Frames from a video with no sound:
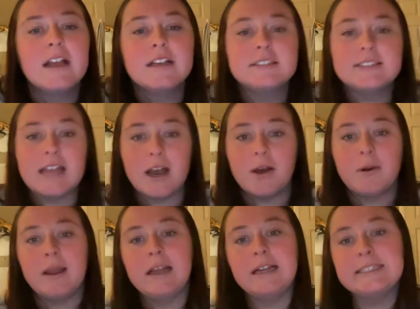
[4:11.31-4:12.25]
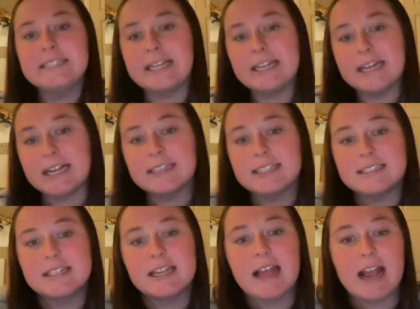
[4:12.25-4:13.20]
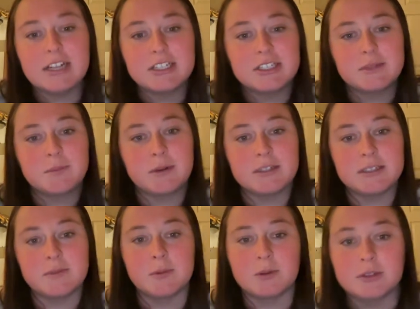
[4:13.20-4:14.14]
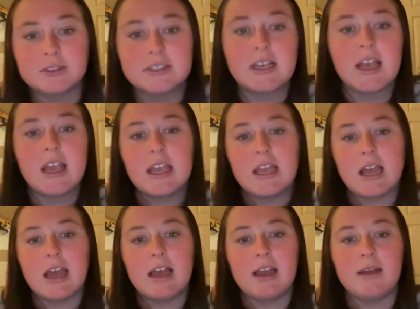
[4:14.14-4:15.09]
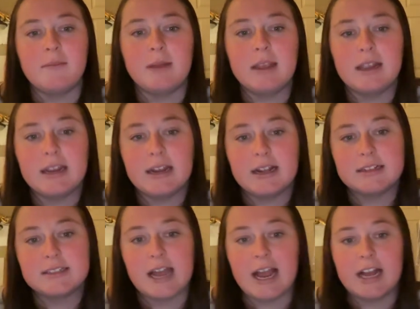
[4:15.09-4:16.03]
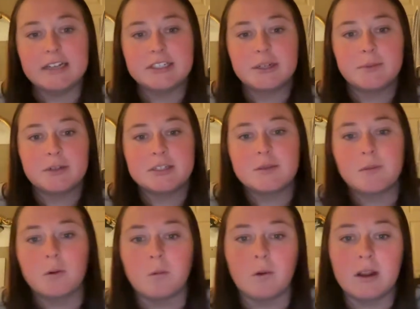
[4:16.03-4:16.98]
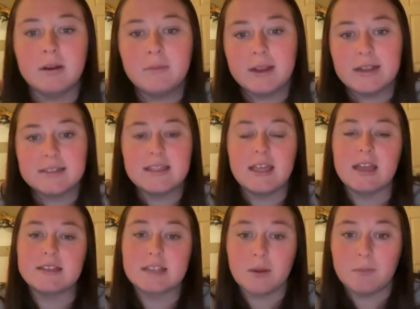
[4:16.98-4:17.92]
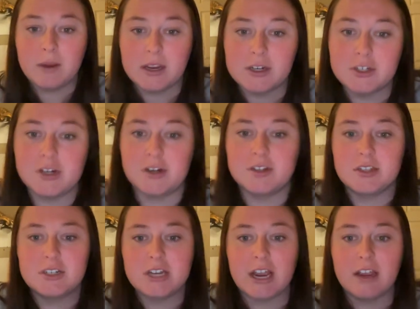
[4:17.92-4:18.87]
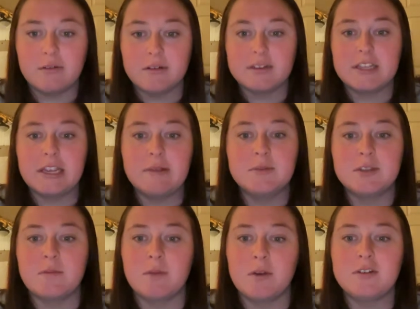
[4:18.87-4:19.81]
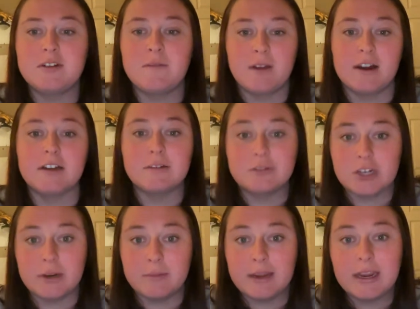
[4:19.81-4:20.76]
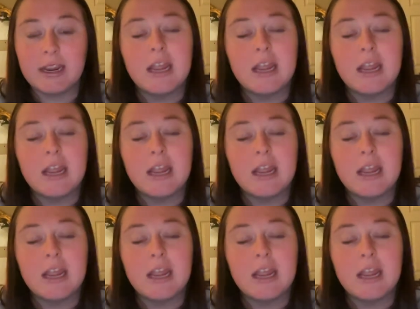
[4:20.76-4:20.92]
So to connect this to the ASHA's principles, it connects to ASHA Principle 1 because the SLP ensures the child receives the most effective treatment.